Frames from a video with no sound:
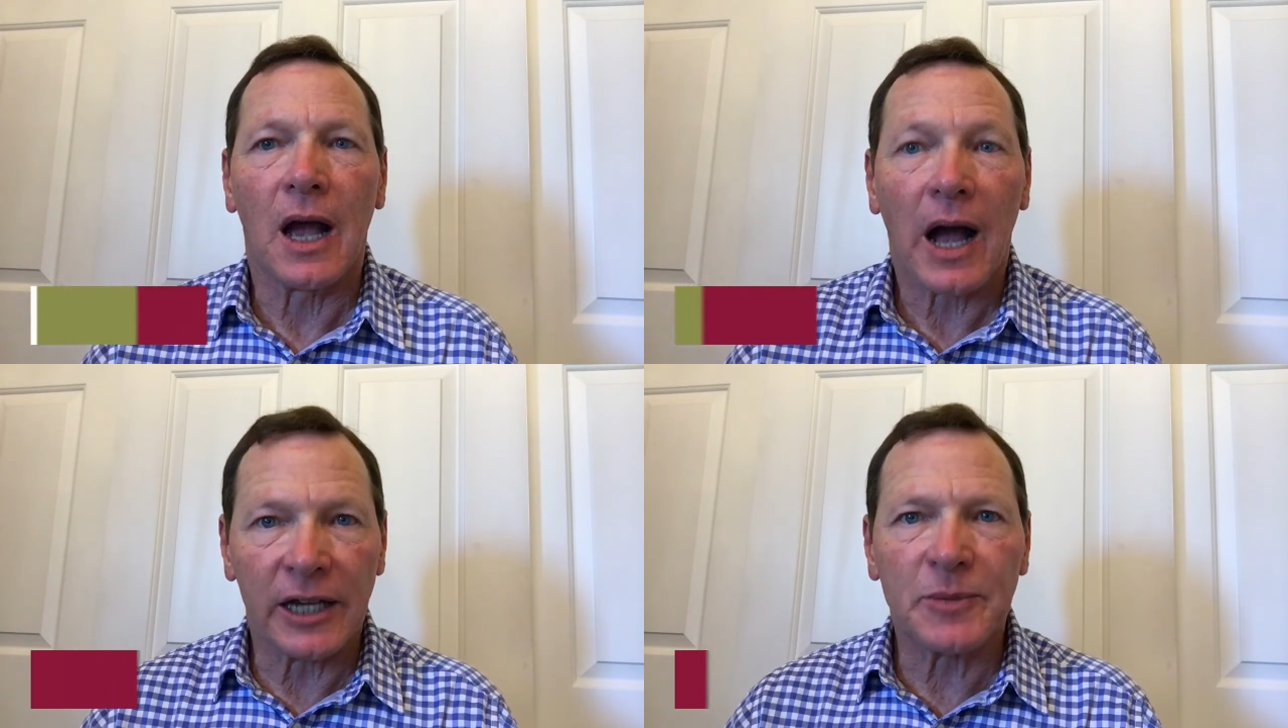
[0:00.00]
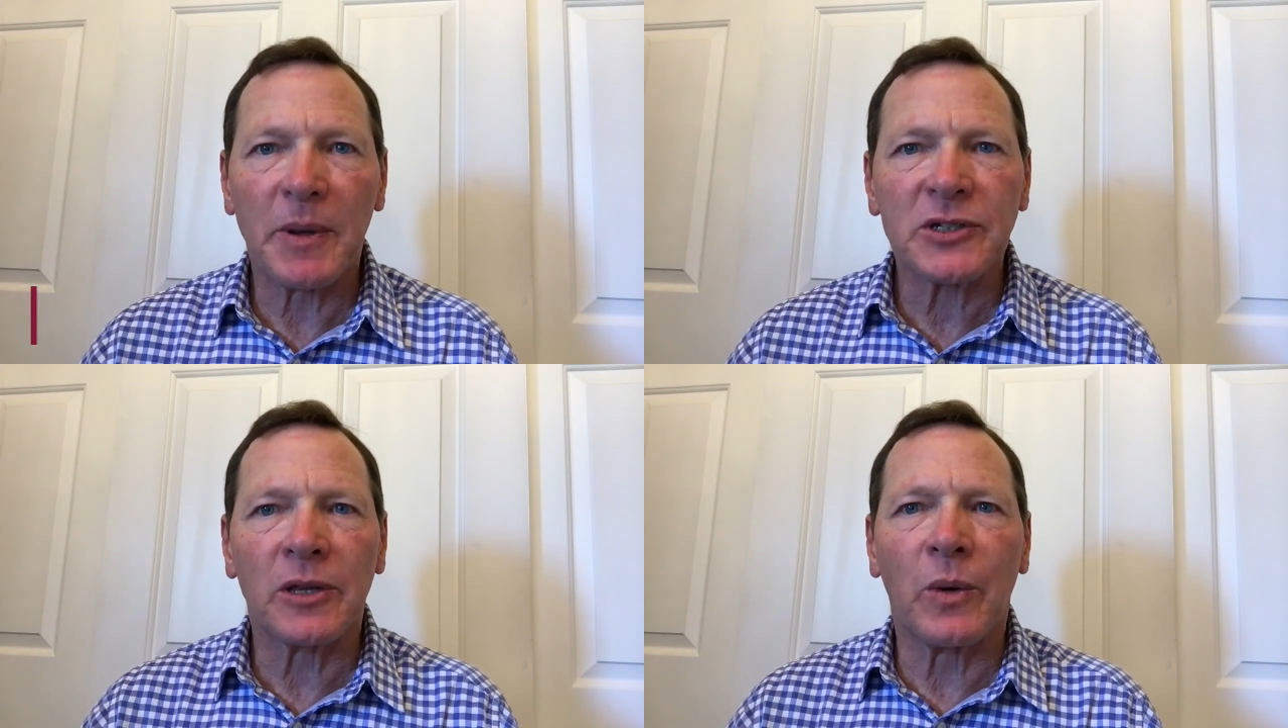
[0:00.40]
I
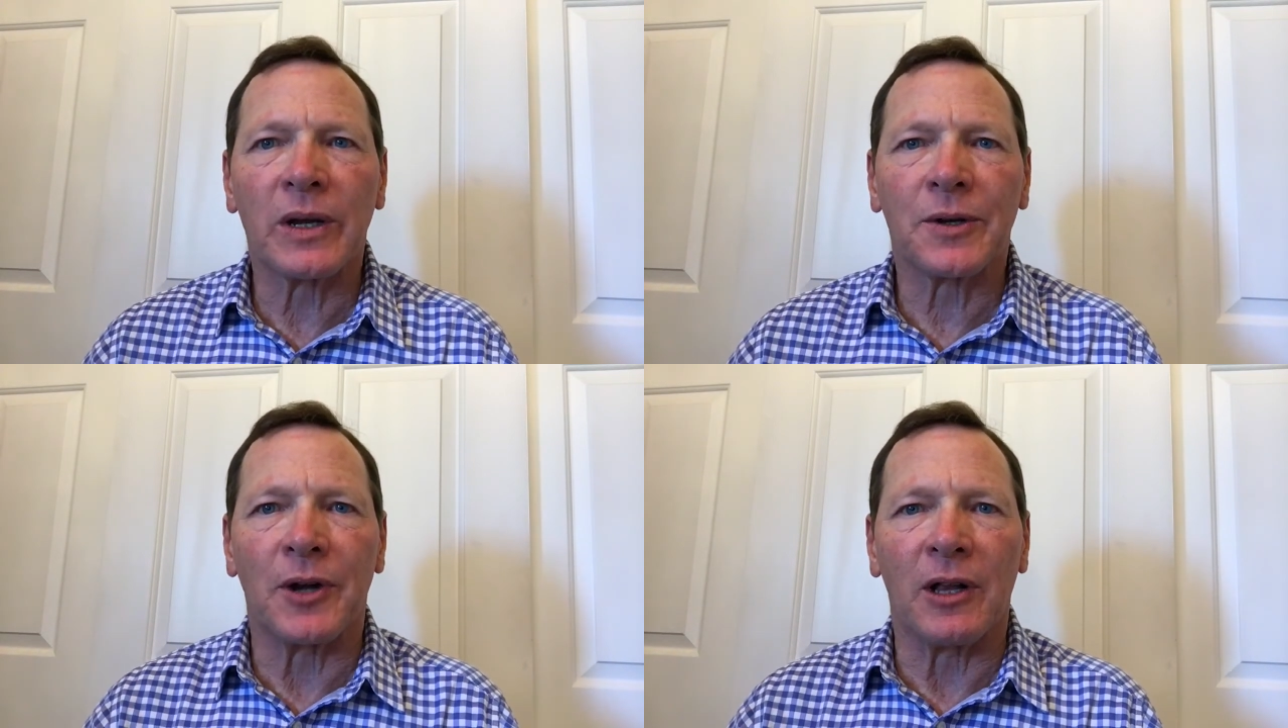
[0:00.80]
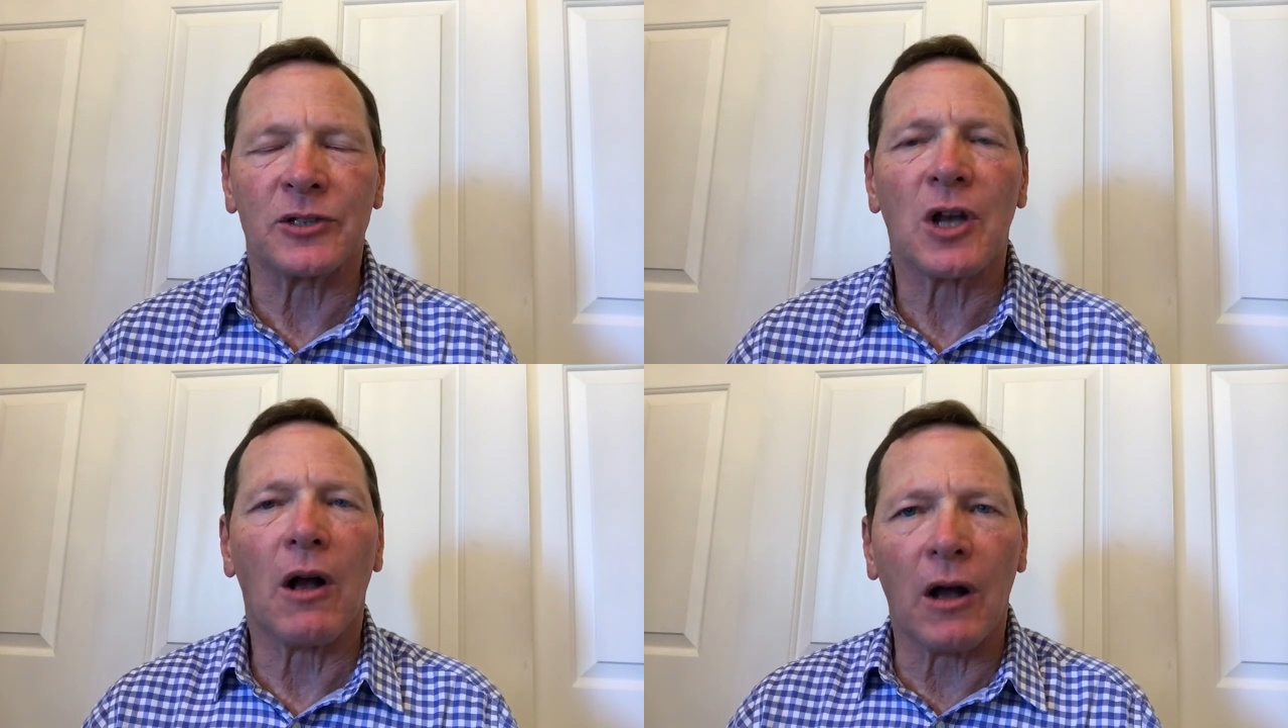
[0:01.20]
especially want to
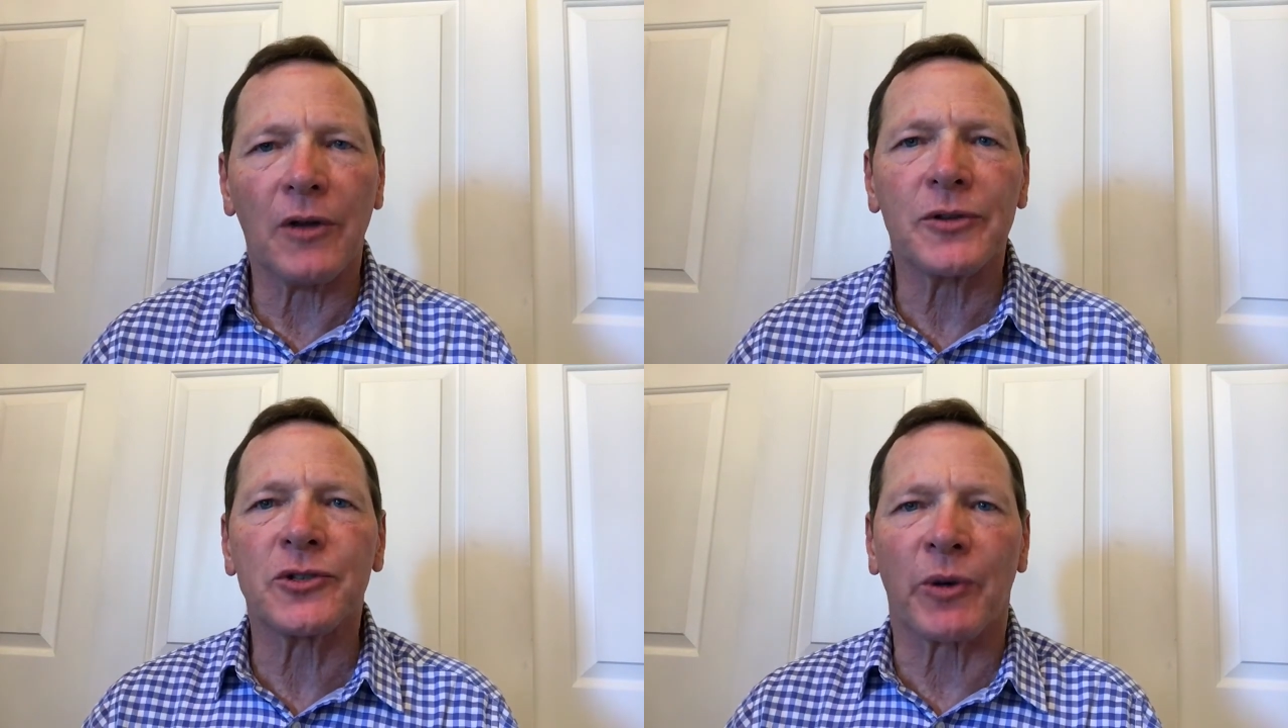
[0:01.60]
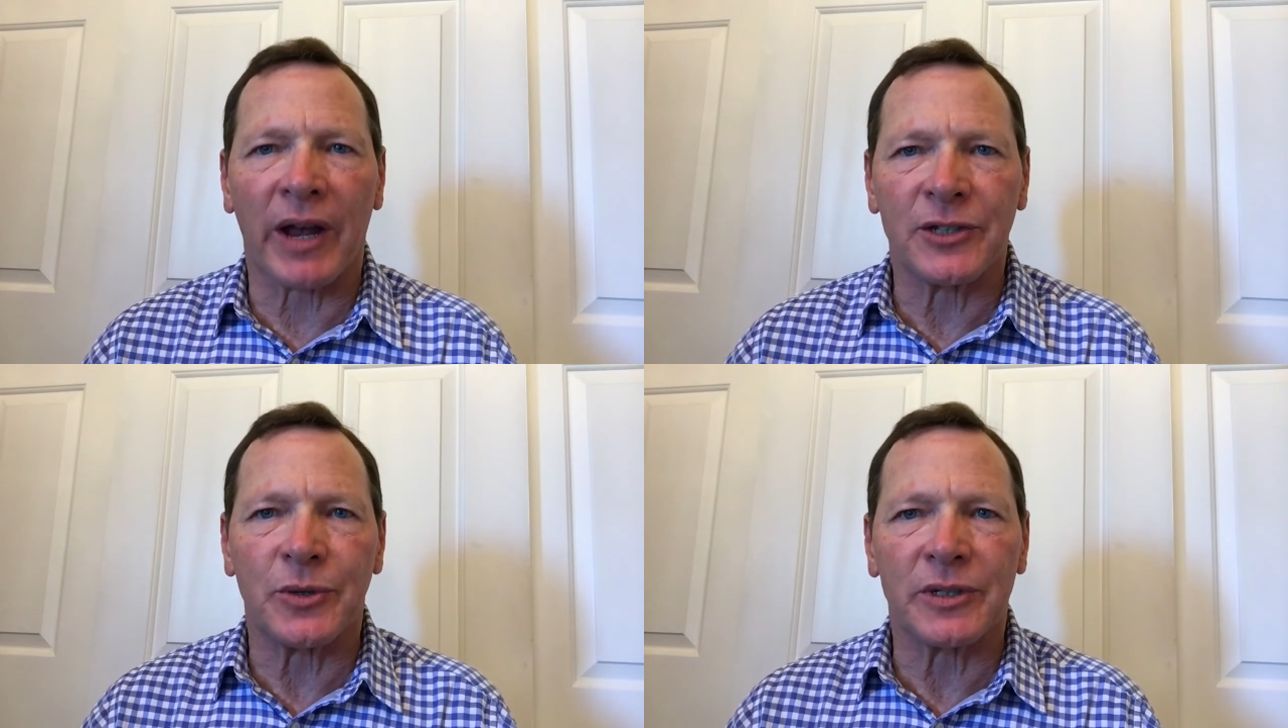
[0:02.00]
acknowledge all those
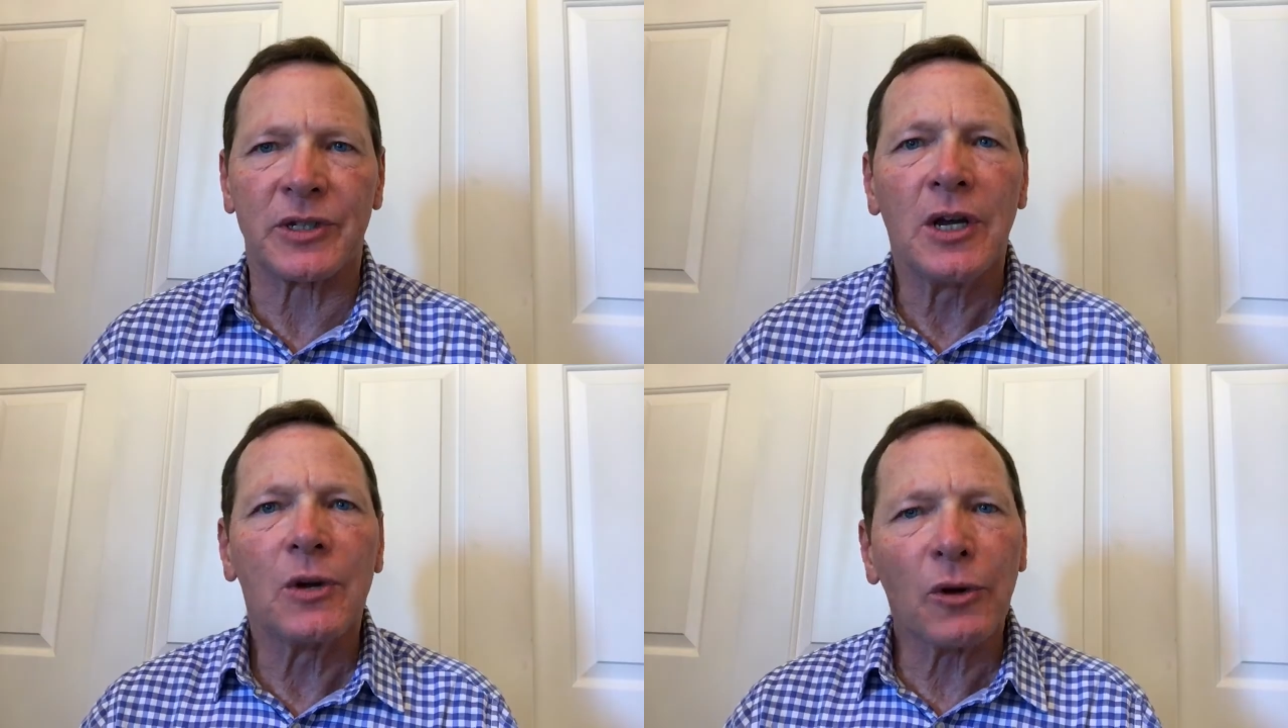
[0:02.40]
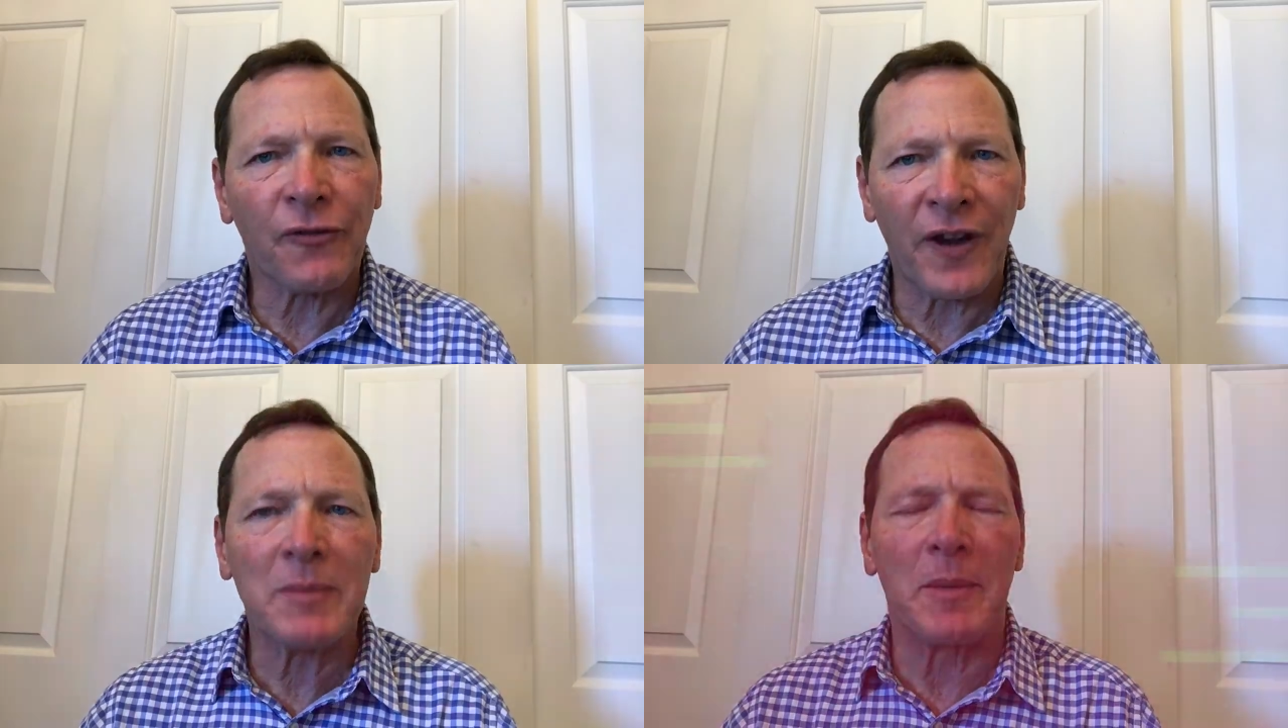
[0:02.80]
graduates who are family